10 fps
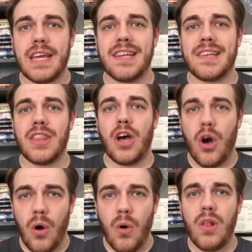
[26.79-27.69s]
things in the
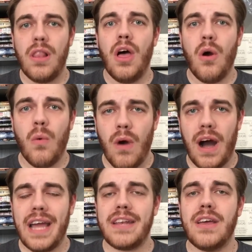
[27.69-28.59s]
whole
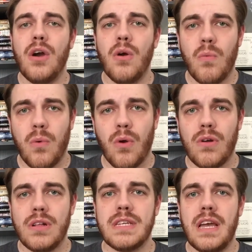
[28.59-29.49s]
wide
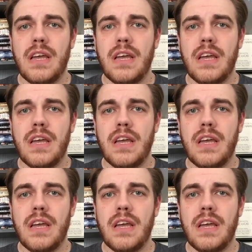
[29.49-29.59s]
world.